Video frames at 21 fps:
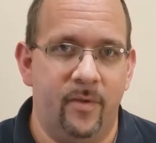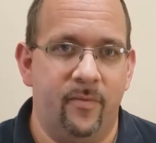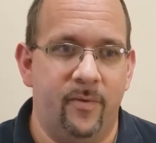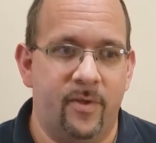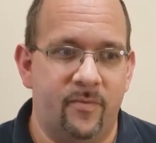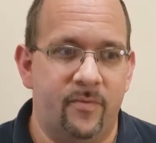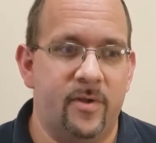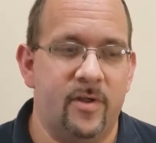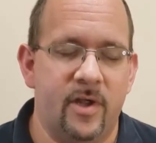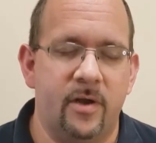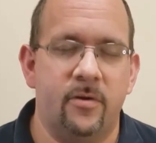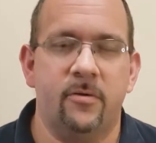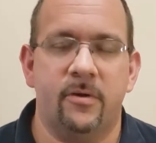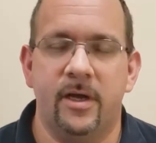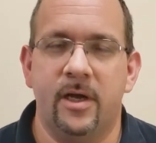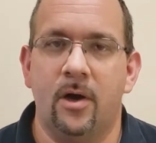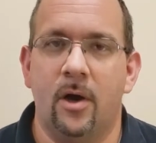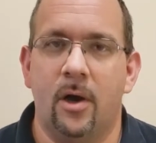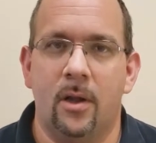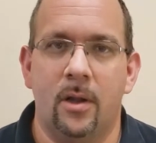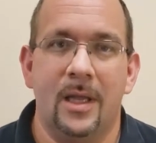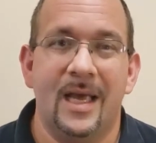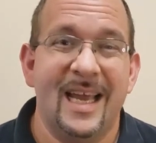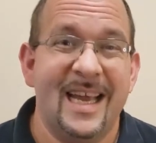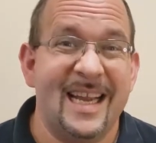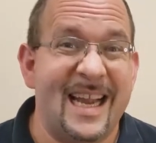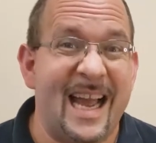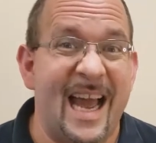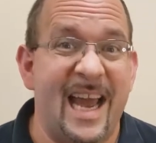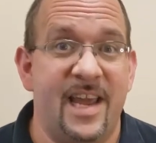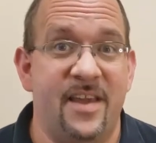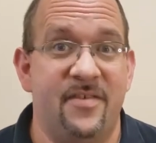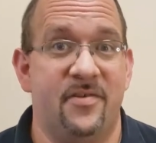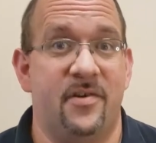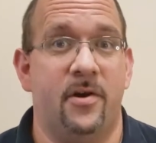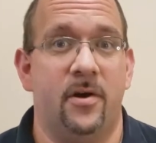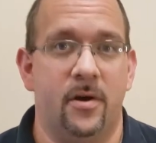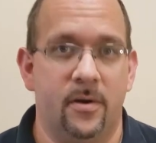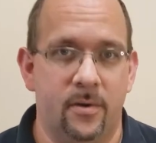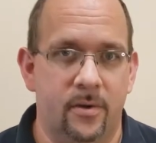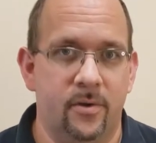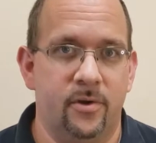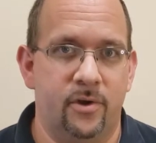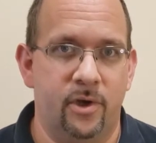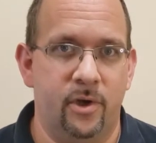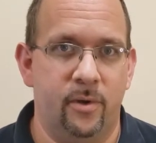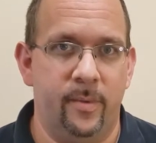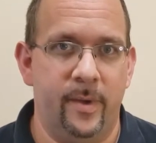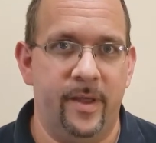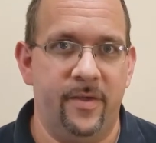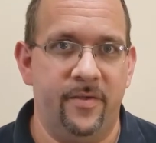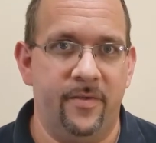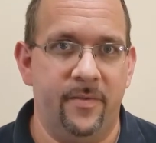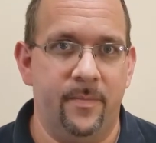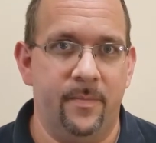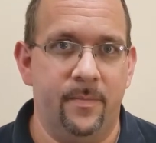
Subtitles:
which we generally call Kaiser tubas.